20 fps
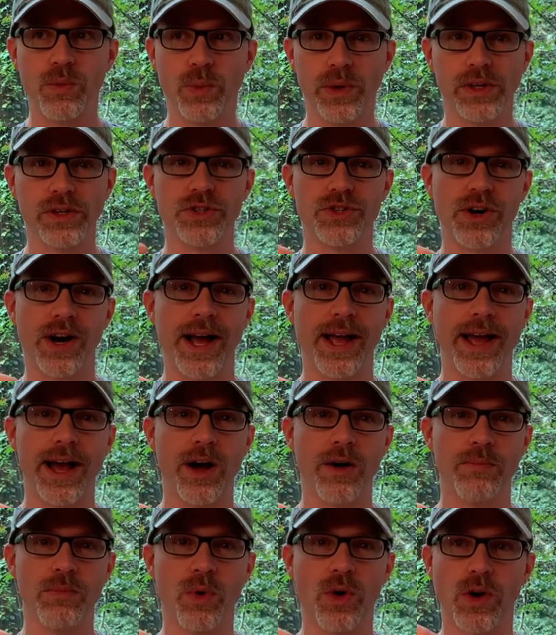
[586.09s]
it will dry
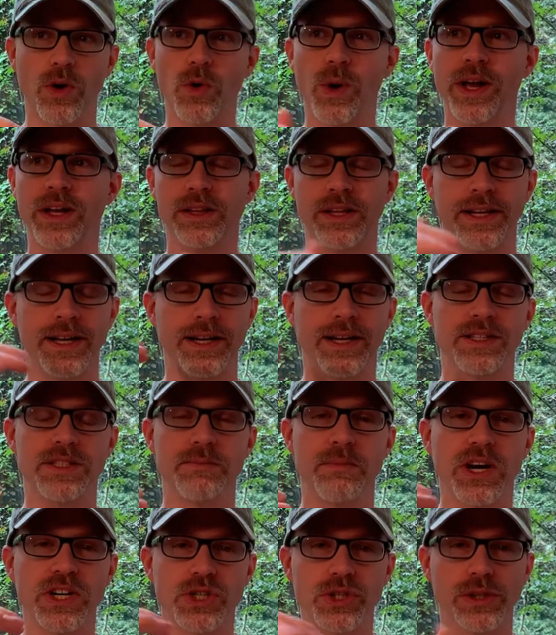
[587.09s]
out more quickly and
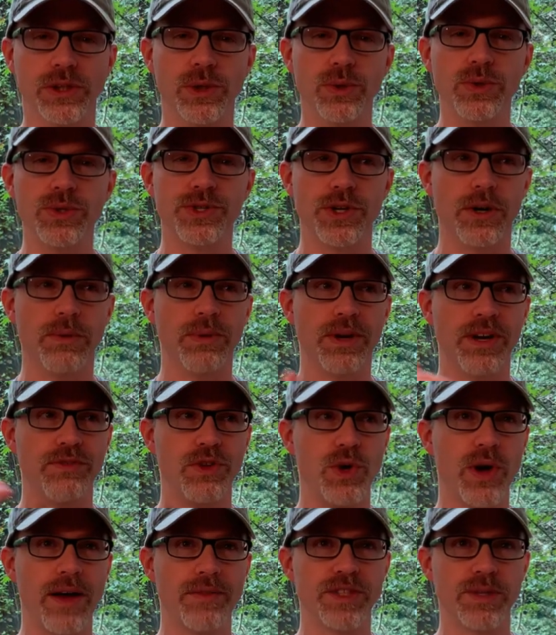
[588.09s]
it's much looser. But
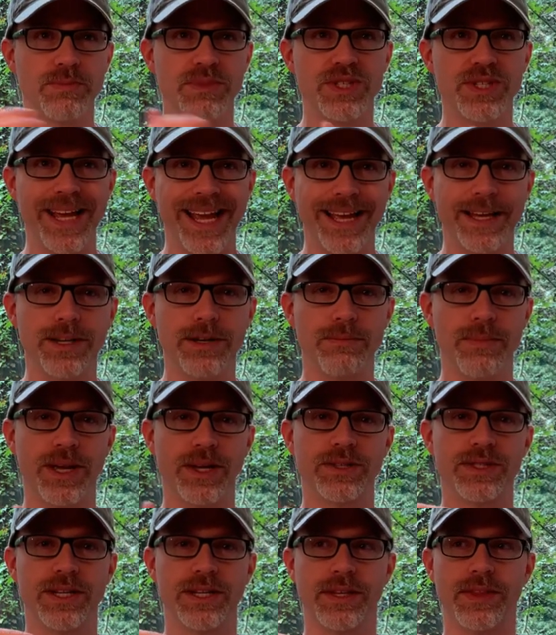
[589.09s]
if you have some sand
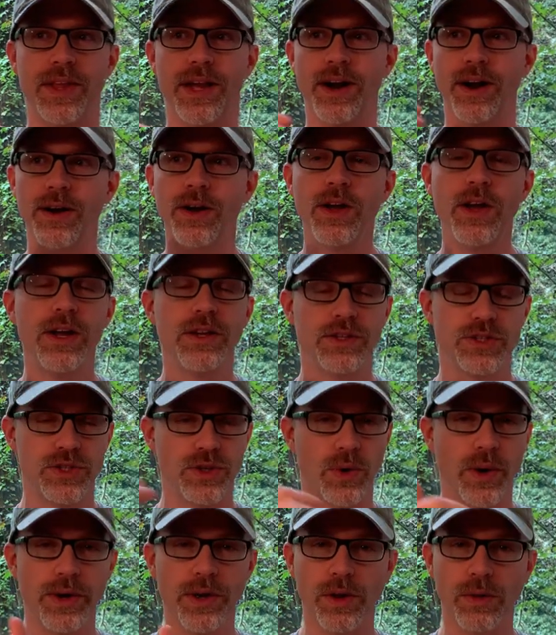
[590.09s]
mixed in there,
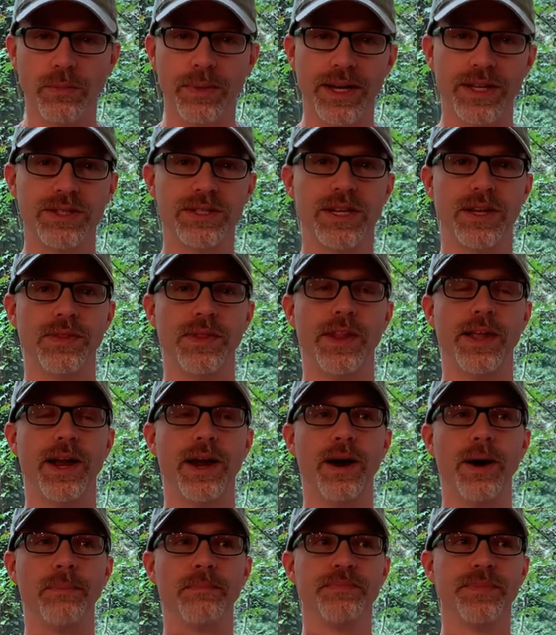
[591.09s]
soil mixed in
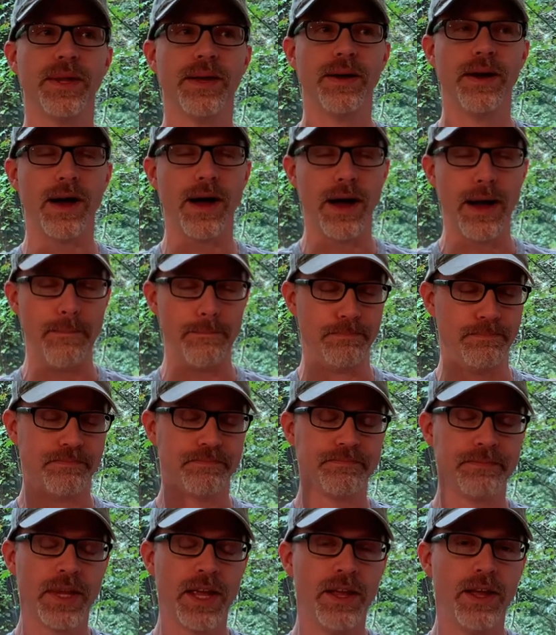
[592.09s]
there,
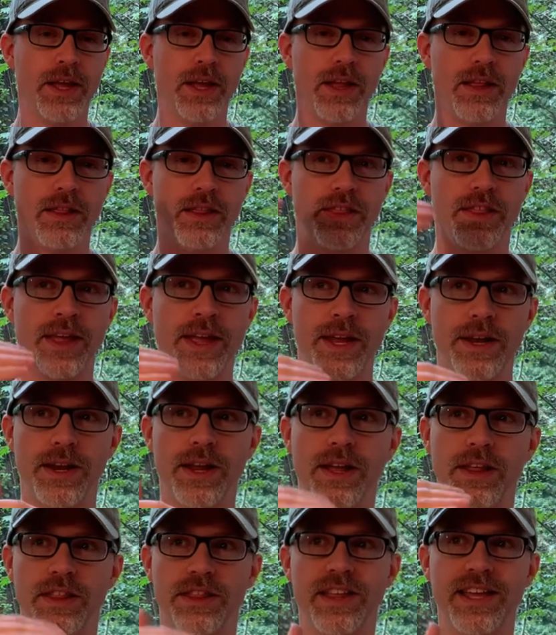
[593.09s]

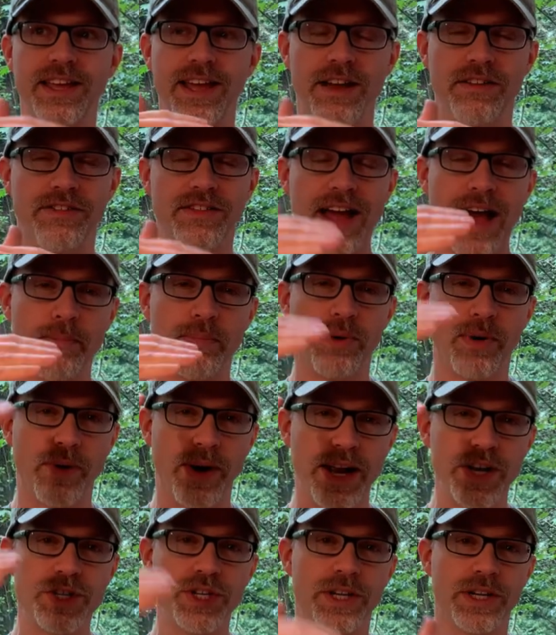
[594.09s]
then the
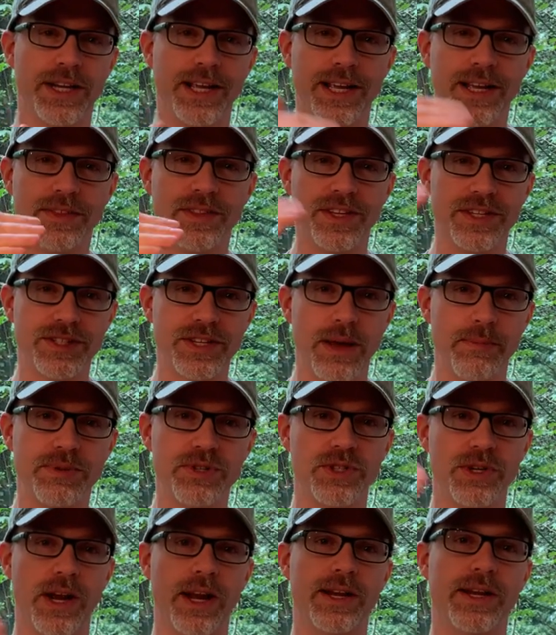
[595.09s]
evaporation in the
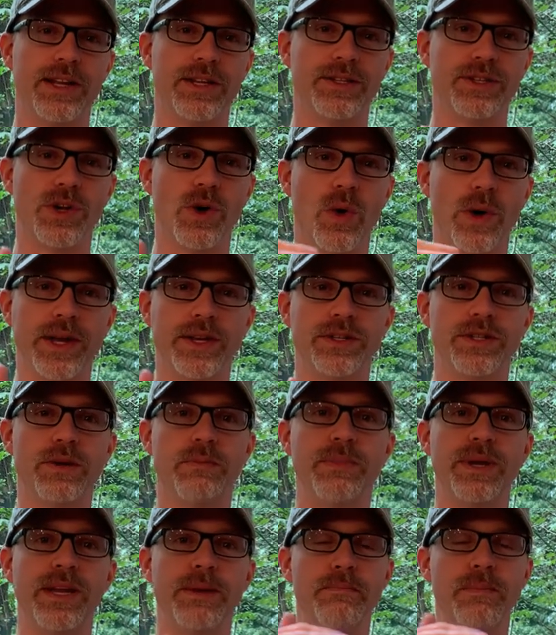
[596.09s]
substrate is going
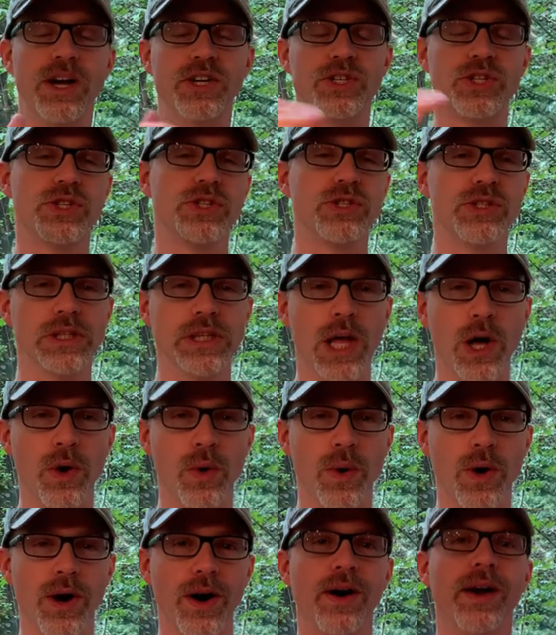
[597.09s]
to be much
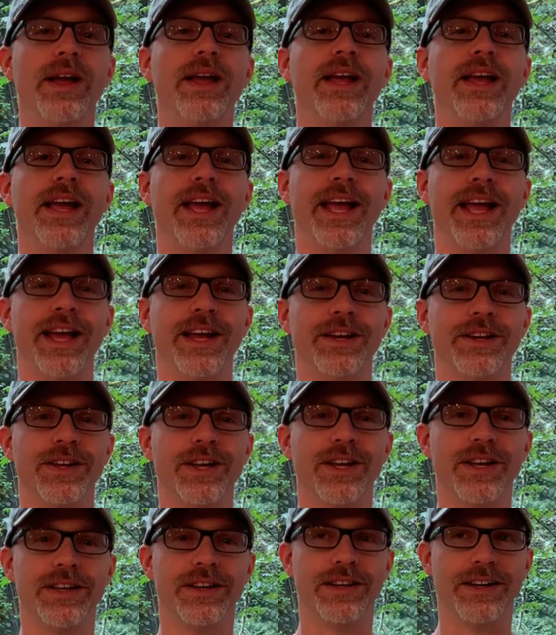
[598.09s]
slower.
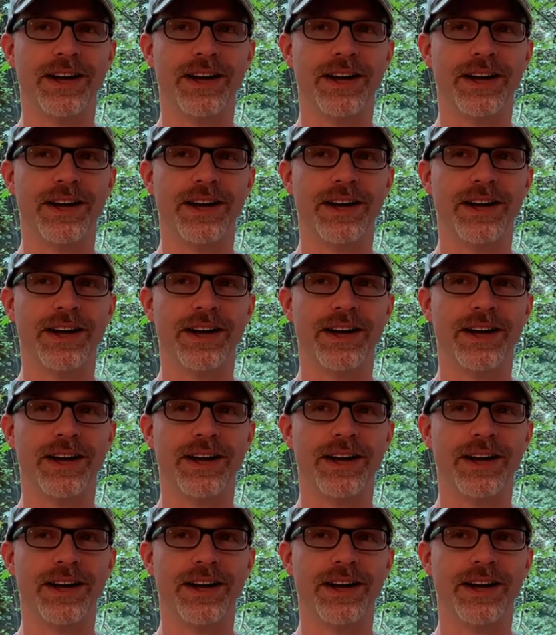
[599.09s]
And